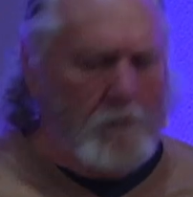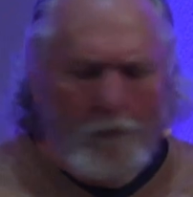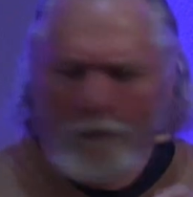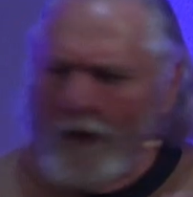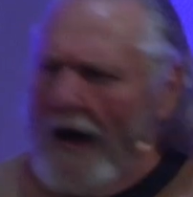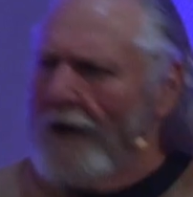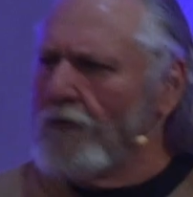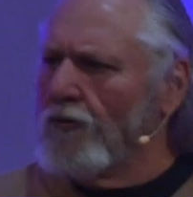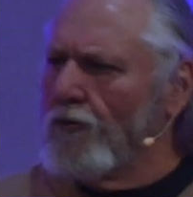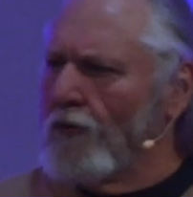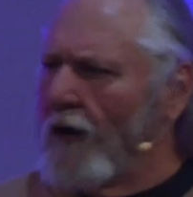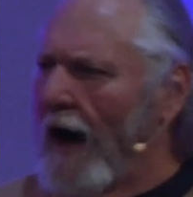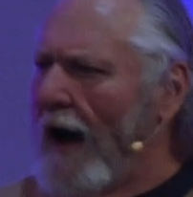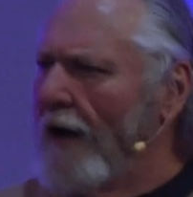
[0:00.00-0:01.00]
That's
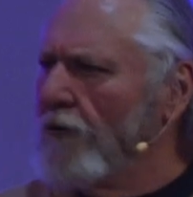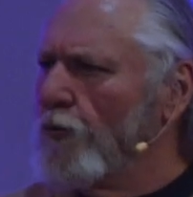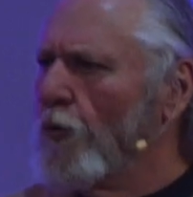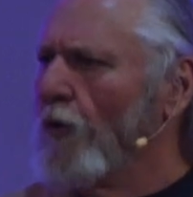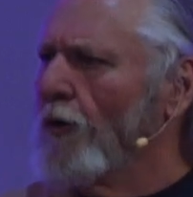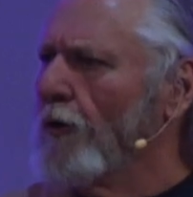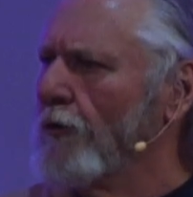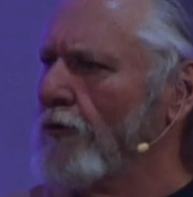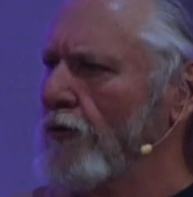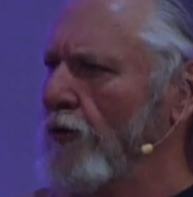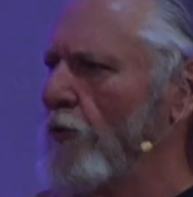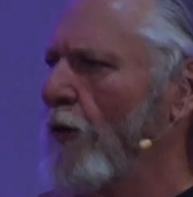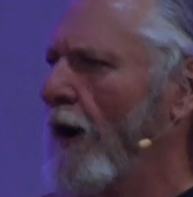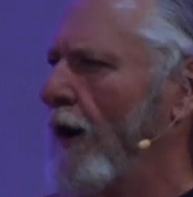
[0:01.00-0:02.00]
God's word
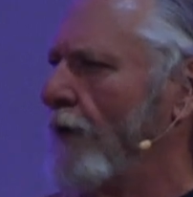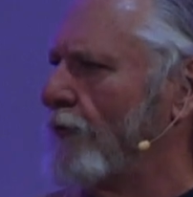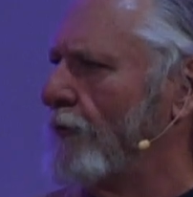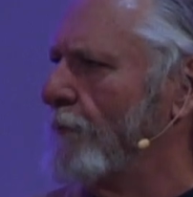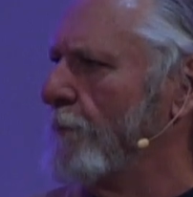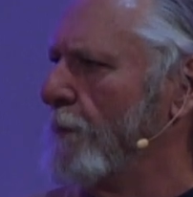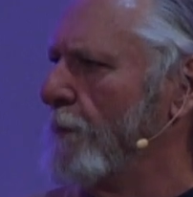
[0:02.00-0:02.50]
to us.